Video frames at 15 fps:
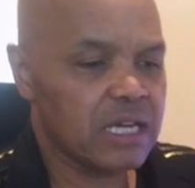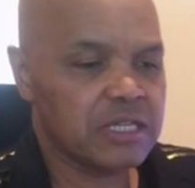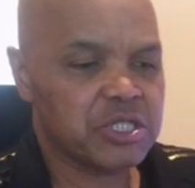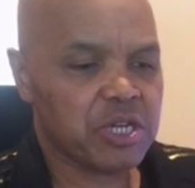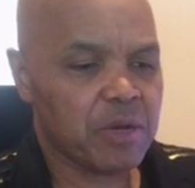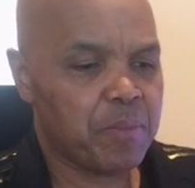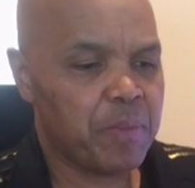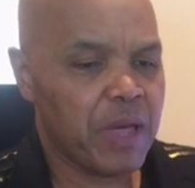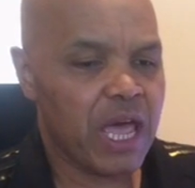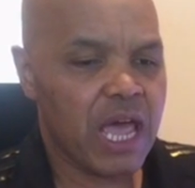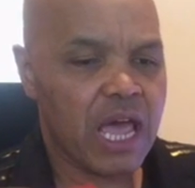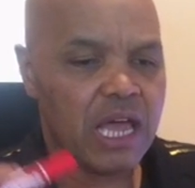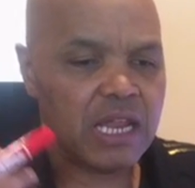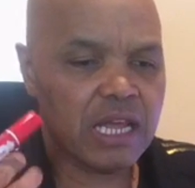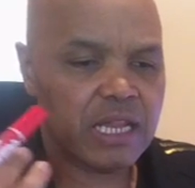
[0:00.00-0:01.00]
in
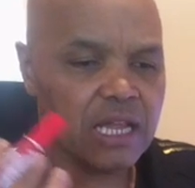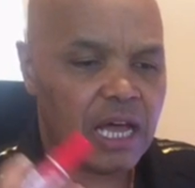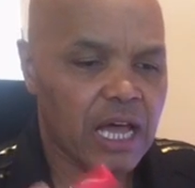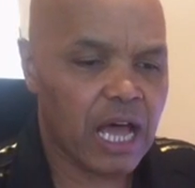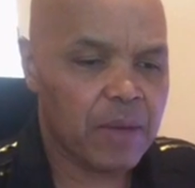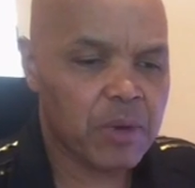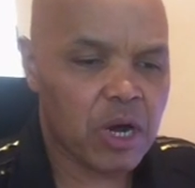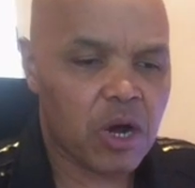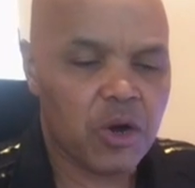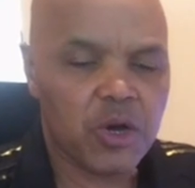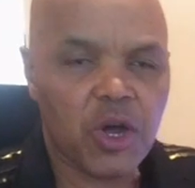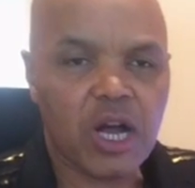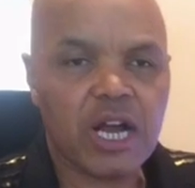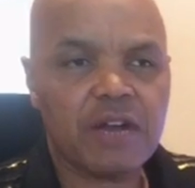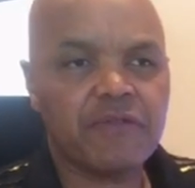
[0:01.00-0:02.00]
Japan, and I'm a
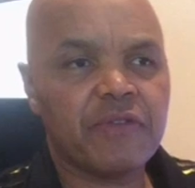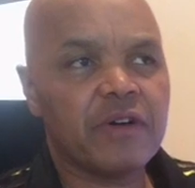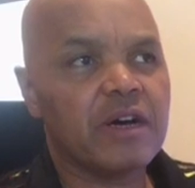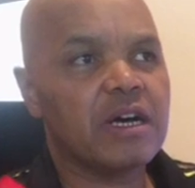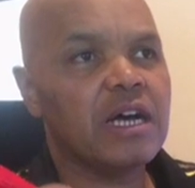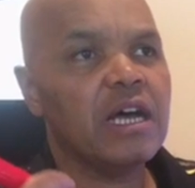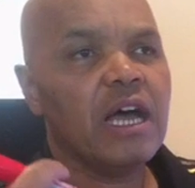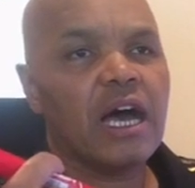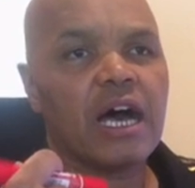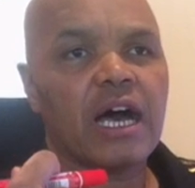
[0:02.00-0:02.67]
choreographer,